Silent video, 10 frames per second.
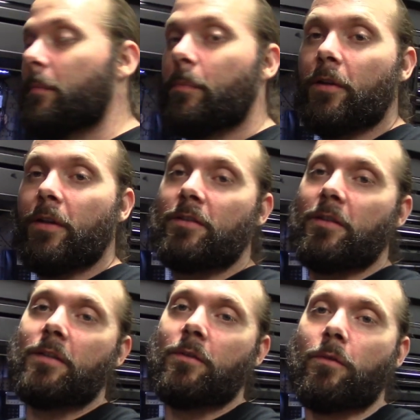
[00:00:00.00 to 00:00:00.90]
putting this
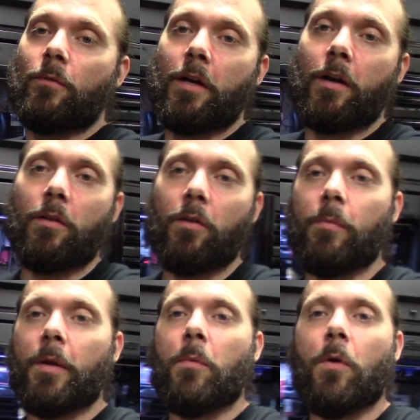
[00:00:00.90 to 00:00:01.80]
thing through the ringer a little
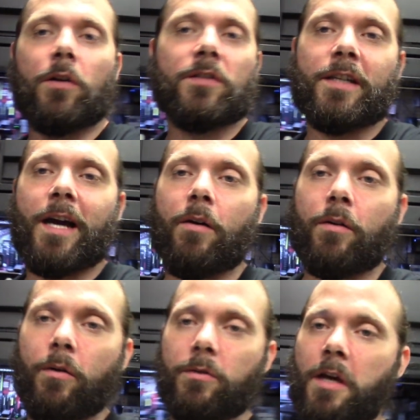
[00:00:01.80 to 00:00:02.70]
bit more, see how it
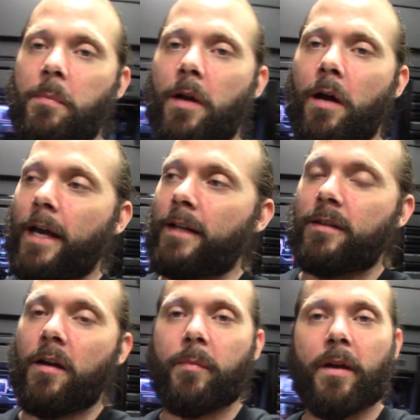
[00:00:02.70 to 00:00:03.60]
holds up and all that
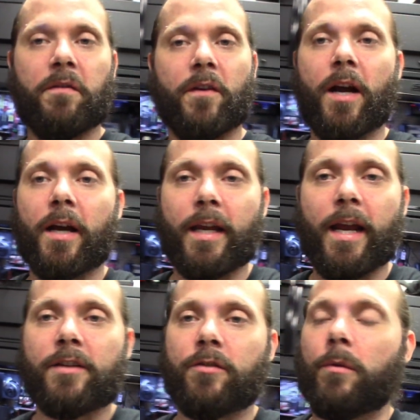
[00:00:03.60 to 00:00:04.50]
stuff, but I figure I'd get
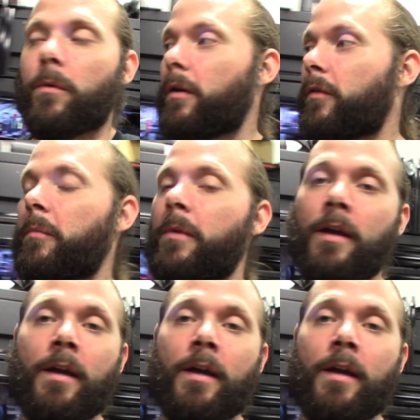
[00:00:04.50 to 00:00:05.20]
at you with one of them.